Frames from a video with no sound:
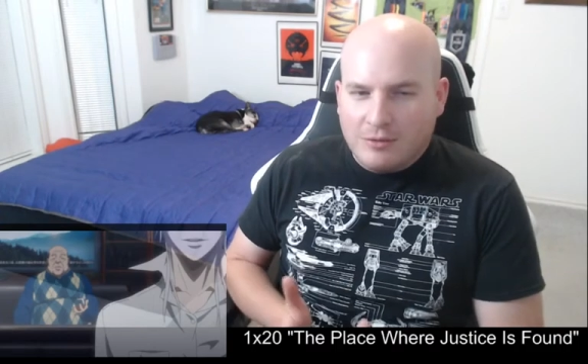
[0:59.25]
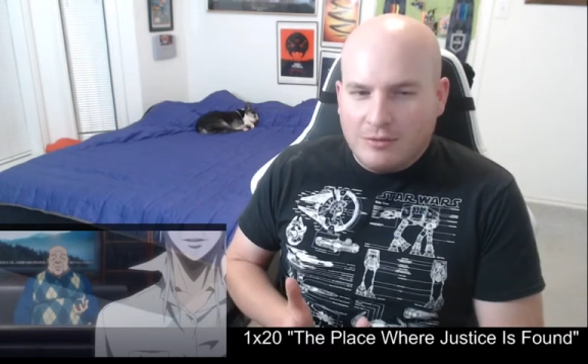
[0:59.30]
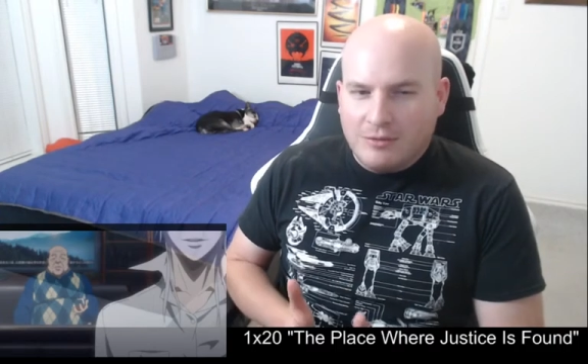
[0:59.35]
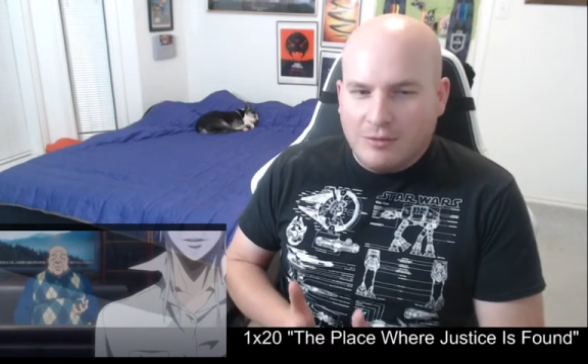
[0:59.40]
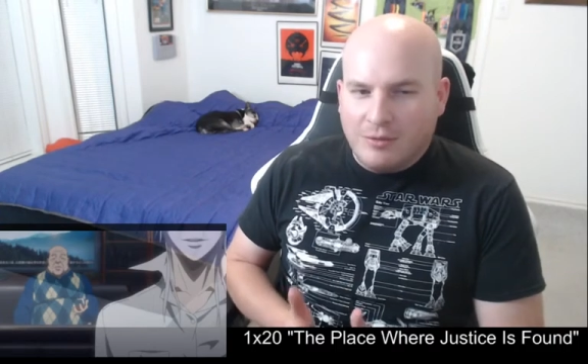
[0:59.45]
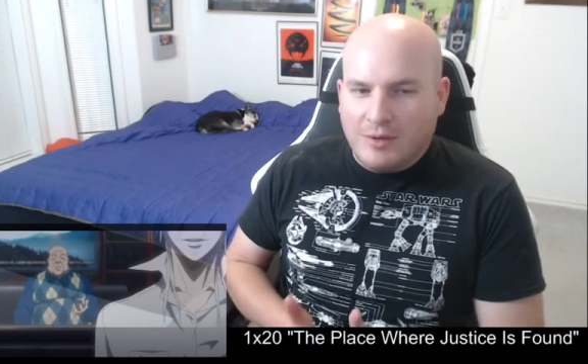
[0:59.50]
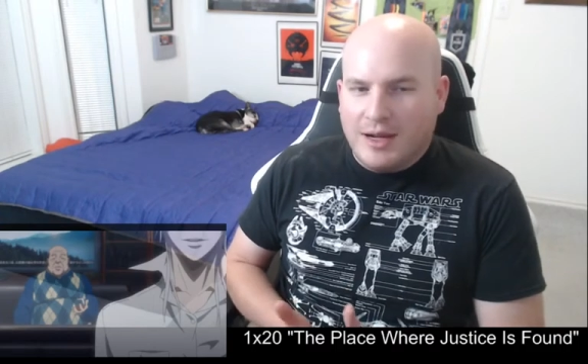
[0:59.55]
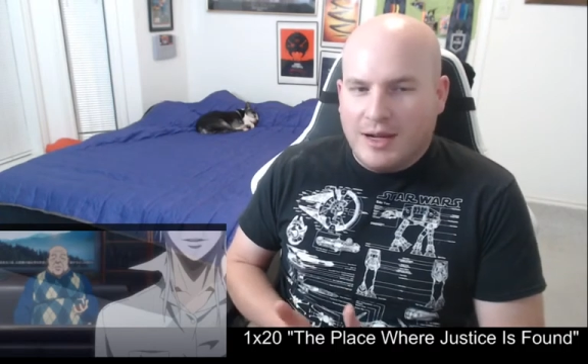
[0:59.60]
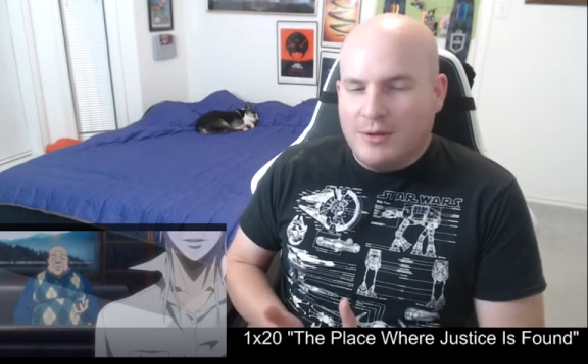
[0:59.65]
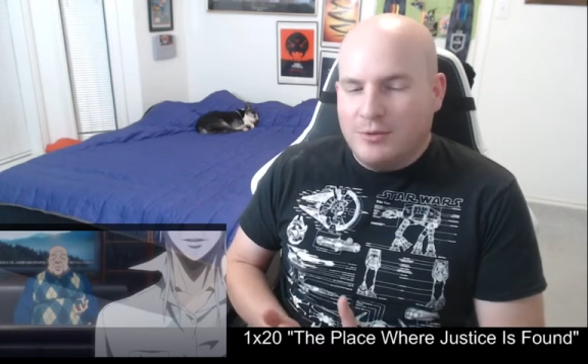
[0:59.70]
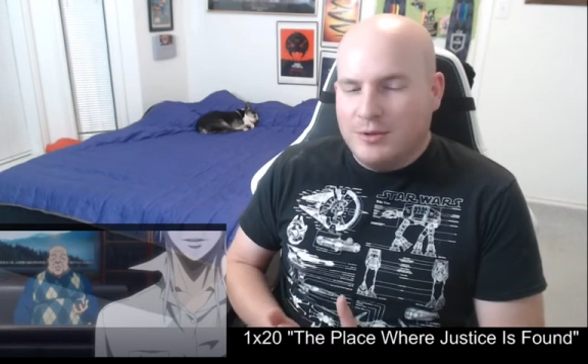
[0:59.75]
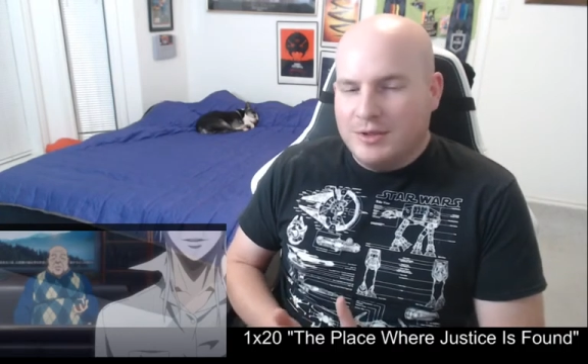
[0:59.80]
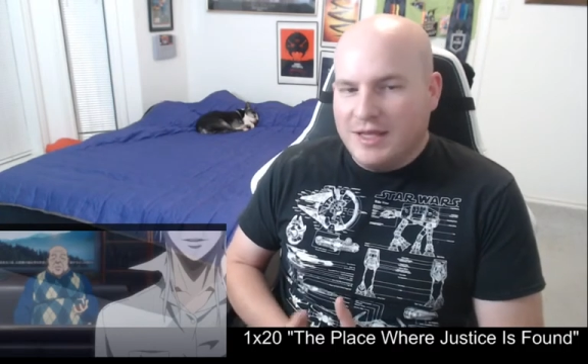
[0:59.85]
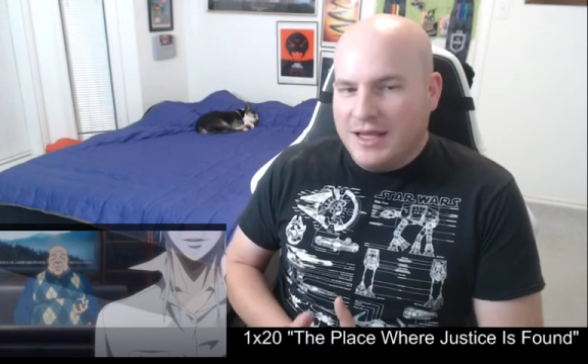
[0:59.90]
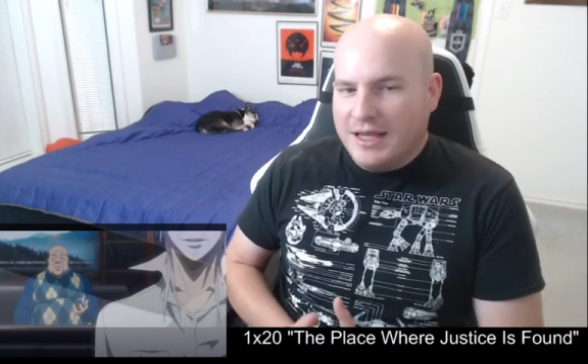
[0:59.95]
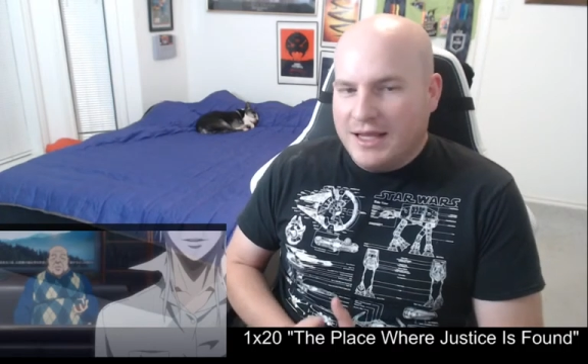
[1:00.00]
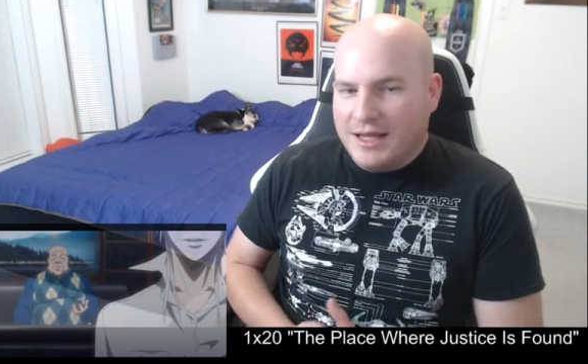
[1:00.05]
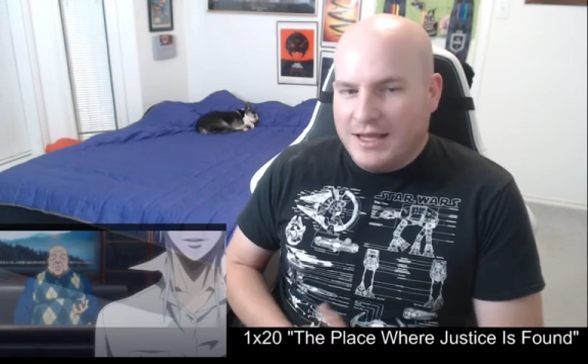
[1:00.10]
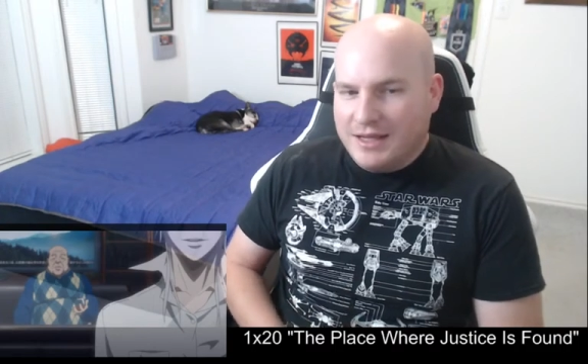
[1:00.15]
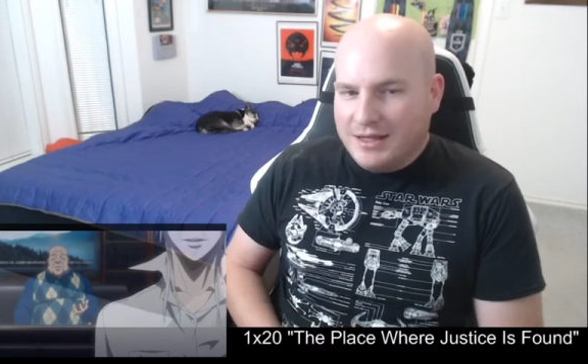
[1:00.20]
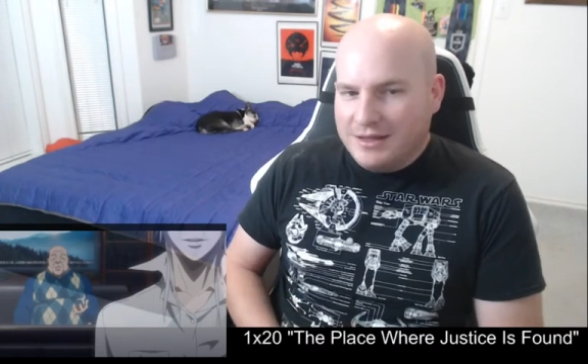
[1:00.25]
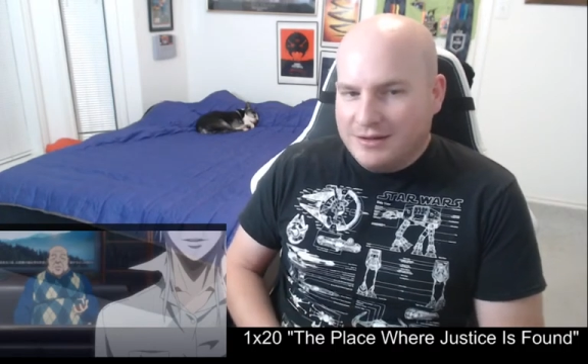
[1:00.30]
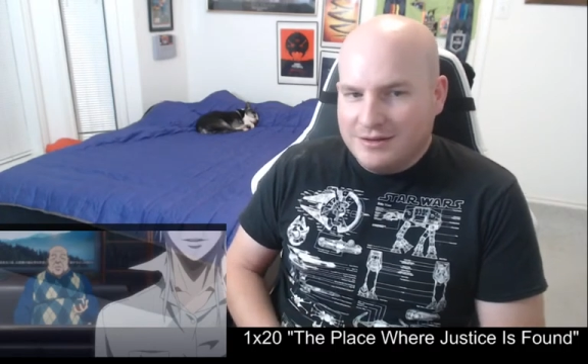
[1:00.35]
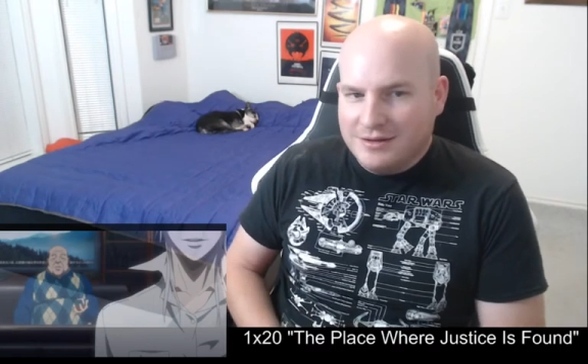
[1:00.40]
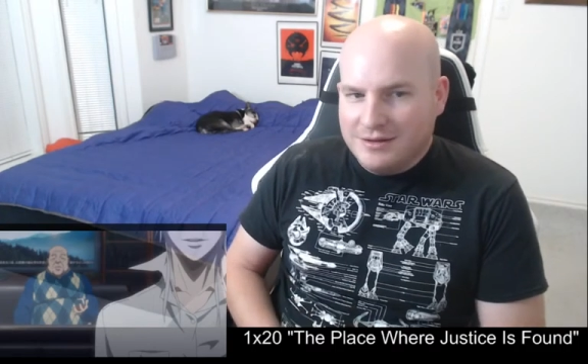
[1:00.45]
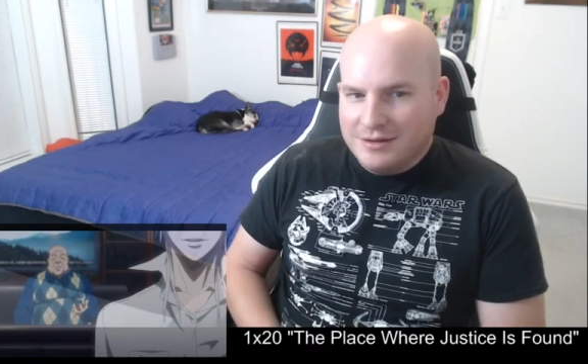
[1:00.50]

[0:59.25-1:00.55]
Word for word: Why would they